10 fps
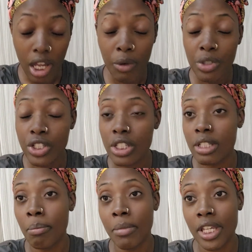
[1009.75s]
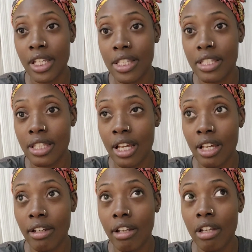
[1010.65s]
I was just amazed
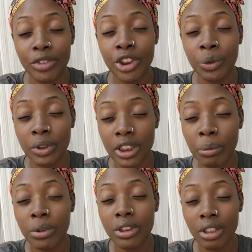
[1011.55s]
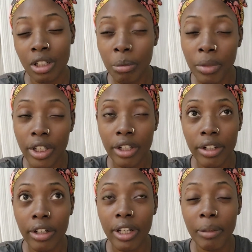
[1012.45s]
that she was able to come
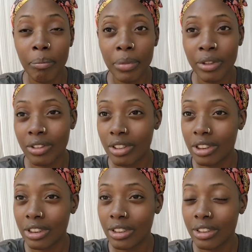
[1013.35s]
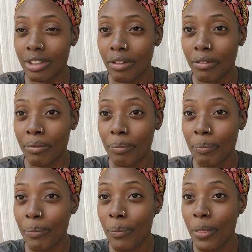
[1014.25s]
here and build this
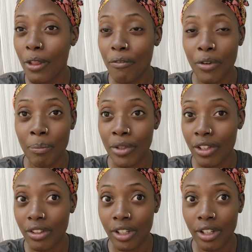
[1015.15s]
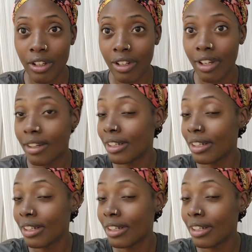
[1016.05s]
from nothing.